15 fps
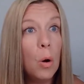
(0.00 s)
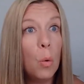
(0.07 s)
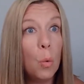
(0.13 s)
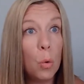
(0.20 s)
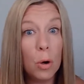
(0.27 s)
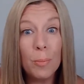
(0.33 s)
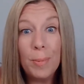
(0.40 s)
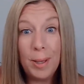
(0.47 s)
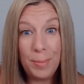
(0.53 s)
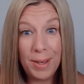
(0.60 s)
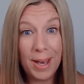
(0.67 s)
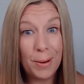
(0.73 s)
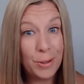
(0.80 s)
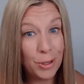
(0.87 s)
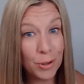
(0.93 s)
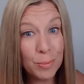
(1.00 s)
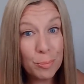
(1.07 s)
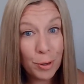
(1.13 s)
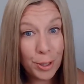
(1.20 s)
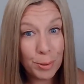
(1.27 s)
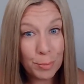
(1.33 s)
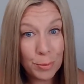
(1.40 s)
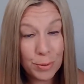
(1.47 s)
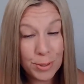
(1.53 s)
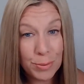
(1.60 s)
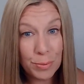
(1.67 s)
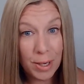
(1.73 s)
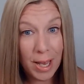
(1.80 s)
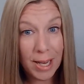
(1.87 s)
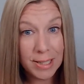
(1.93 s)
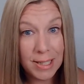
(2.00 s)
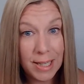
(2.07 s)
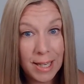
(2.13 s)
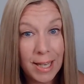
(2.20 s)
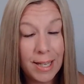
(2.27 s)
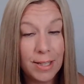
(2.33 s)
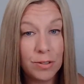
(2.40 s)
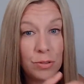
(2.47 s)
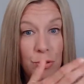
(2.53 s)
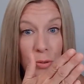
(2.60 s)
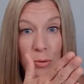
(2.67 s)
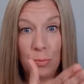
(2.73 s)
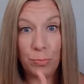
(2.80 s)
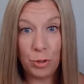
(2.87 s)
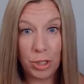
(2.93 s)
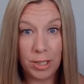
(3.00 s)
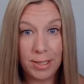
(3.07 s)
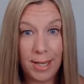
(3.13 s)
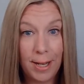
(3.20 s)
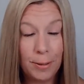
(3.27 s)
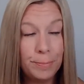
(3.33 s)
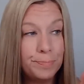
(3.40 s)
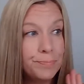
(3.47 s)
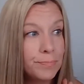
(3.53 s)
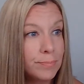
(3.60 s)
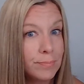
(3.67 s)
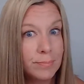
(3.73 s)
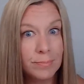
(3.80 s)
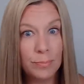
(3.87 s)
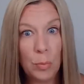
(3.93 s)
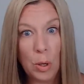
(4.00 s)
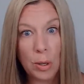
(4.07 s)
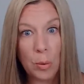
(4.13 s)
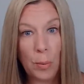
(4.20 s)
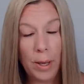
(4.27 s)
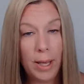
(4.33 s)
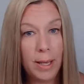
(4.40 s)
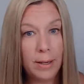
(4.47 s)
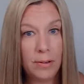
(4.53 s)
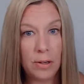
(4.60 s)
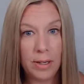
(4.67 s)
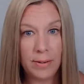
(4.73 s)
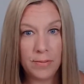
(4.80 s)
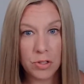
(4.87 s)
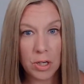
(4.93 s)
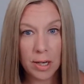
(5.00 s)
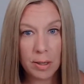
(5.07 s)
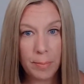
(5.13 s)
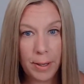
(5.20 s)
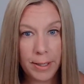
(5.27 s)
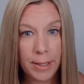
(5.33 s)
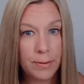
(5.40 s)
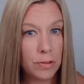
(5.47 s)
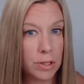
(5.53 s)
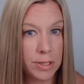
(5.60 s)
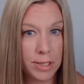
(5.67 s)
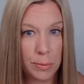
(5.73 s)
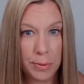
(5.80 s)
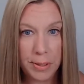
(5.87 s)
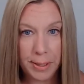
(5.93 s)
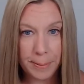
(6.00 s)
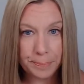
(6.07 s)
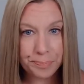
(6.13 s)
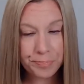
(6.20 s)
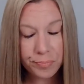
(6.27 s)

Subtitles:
Or maybe how your brain animal is reacting is to shut down, walk away, not even talk about it, not deal with it.